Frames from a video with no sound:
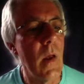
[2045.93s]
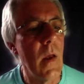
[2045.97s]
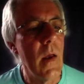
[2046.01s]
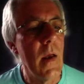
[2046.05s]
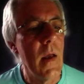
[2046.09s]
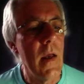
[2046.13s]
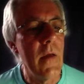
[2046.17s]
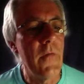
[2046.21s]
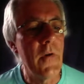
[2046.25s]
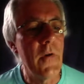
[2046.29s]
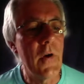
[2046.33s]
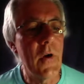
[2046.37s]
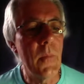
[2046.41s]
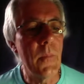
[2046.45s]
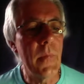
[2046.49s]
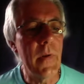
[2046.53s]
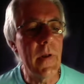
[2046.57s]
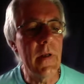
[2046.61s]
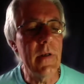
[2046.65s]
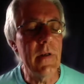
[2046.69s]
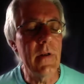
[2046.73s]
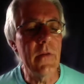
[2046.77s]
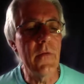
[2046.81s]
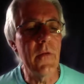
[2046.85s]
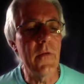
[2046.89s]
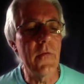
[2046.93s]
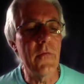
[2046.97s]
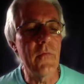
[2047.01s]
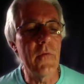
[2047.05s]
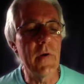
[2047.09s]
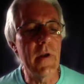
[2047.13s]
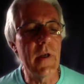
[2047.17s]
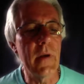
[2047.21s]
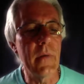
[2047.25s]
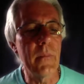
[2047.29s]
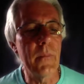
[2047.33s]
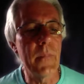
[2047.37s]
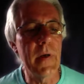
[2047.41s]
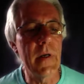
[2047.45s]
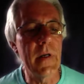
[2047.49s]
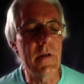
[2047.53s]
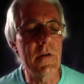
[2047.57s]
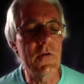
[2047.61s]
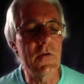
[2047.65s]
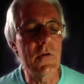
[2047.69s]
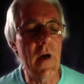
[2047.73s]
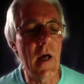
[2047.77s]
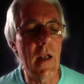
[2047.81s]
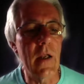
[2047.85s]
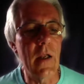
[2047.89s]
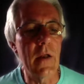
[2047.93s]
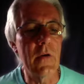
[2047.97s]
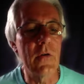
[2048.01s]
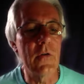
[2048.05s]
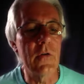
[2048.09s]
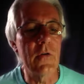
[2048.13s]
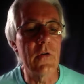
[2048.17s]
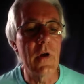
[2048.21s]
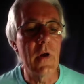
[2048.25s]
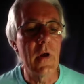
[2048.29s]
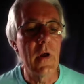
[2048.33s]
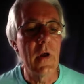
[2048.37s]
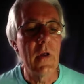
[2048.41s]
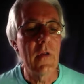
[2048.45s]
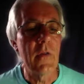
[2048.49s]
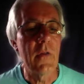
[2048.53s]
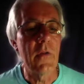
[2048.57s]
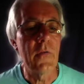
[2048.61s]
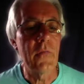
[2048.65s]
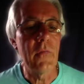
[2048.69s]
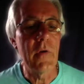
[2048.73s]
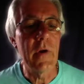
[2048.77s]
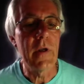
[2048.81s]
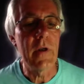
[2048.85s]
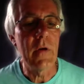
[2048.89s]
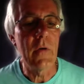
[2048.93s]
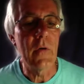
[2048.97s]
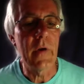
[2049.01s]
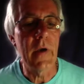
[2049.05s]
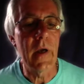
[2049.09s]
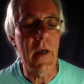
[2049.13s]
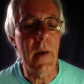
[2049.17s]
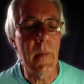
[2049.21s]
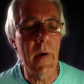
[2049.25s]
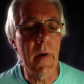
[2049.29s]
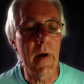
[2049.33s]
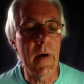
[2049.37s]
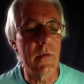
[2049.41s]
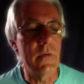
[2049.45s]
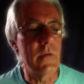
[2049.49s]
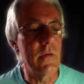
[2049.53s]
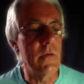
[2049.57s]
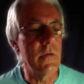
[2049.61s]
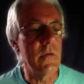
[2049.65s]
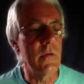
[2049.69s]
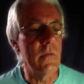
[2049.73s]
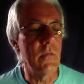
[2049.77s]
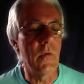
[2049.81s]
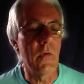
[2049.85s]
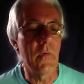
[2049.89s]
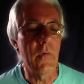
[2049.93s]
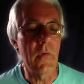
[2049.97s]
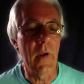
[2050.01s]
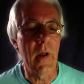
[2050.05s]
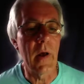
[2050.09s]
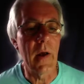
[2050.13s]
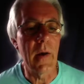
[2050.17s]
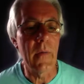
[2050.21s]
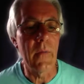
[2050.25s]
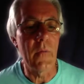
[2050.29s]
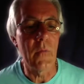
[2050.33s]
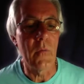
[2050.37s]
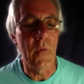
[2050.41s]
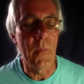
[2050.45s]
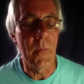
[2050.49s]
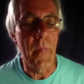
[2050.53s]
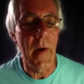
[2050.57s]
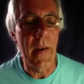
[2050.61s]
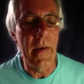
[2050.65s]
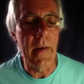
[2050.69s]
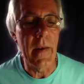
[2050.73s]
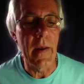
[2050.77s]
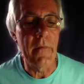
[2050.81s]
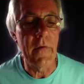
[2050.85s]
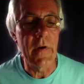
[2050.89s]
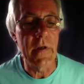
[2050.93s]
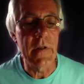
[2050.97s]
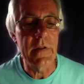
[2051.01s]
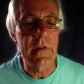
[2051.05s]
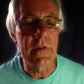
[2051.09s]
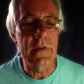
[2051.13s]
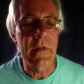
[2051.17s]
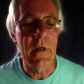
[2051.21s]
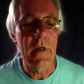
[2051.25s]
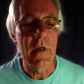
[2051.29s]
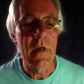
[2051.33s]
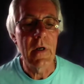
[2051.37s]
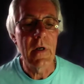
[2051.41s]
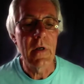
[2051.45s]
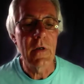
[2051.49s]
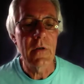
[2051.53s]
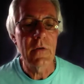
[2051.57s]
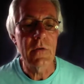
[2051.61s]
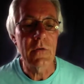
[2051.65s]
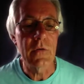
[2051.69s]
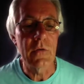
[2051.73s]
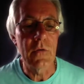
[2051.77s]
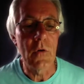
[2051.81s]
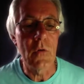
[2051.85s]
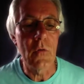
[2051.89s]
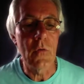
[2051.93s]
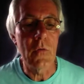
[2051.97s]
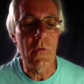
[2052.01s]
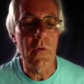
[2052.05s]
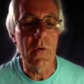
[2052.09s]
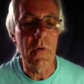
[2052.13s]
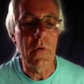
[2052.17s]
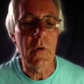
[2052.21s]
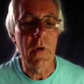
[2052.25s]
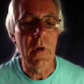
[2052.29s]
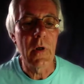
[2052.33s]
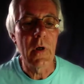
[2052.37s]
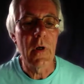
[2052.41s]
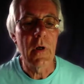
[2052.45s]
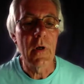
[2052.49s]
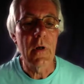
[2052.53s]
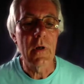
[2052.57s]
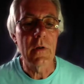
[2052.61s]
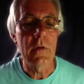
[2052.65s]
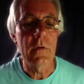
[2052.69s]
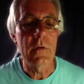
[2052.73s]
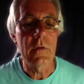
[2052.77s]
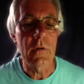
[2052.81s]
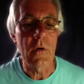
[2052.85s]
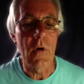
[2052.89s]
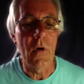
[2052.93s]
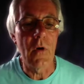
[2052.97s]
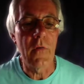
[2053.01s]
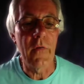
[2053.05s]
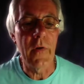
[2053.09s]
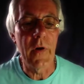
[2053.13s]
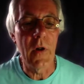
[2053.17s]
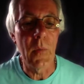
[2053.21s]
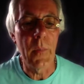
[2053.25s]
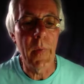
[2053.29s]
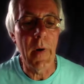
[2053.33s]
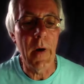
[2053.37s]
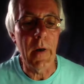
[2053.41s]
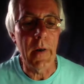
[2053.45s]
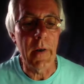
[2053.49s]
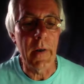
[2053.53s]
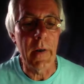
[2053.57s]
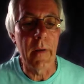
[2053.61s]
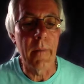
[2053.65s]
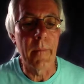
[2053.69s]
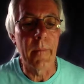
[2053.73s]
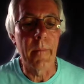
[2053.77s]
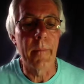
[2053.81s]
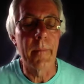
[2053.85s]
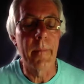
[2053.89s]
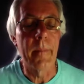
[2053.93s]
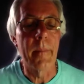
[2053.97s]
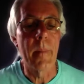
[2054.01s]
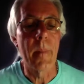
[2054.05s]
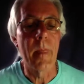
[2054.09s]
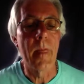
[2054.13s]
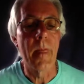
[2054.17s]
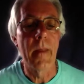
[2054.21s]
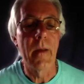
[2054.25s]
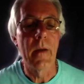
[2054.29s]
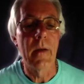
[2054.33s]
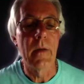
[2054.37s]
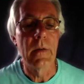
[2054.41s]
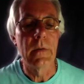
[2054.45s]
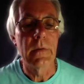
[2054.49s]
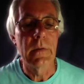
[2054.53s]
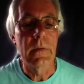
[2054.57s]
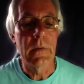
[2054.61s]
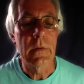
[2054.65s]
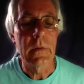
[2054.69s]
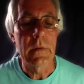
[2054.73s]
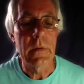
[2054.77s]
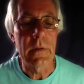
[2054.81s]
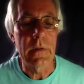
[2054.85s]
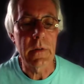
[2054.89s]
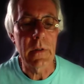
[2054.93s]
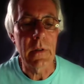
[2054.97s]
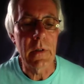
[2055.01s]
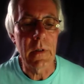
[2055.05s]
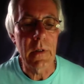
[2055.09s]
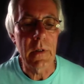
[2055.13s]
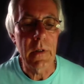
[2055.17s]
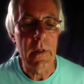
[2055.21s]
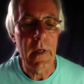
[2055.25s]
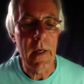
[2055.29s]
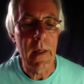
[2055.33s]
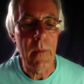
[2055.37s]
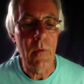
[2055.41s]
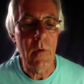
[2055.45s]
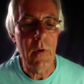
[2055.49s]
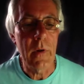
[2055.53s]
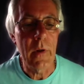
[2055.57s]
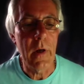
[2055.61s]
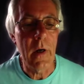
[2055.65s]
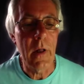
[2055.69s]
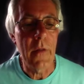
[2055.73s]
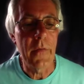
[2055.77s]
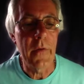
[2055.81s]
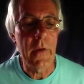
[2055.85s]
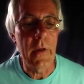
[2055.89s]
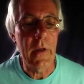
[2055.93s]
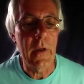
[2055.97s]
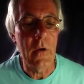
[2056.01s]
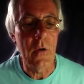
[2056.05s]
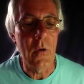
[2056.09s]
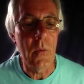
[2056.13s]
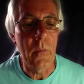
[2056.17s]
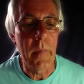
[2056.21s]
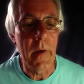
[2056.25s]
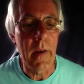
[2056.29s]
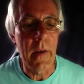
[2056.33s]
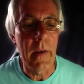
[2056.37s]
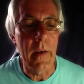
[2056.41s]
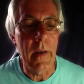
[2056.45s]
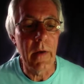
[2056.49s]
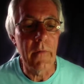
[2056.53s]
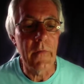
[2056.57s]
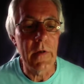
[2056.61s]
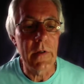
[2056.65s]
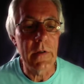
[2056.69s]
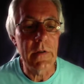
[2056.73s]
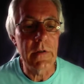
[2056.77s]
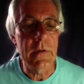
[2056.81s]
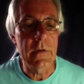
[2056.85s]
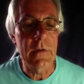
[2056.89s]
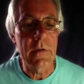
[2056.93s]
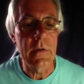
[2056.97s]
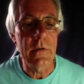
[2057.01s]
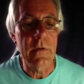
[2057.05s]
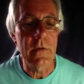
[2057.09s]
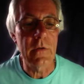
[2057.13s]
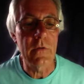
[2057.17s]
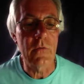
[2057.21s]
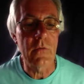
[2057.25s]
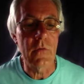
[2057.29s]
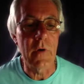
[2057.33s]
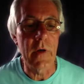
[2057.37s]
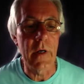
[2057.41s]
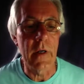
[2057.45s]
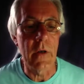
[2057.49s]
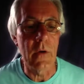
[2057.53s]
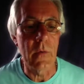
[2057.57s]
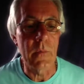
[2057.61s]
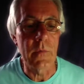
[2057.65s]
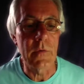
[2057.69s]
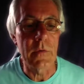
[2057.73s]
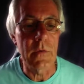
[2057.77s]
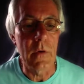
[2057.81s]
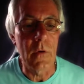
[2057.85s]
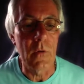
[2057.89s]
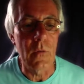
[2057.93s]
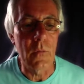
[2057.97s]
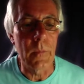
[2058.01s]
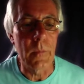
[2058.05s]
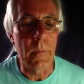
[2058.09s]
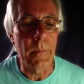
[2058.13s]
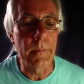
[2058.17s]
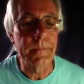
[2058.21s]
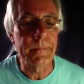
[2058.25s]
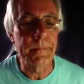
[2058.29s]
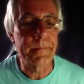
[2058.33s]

If you completed the 3 Peaks Challenge, the 3 UK mountains you would have climbed were Ben Nevis, Snowdon and Scafell Pike. There's a cable car thingy up Ben Nevis, there's a train up Snowdon.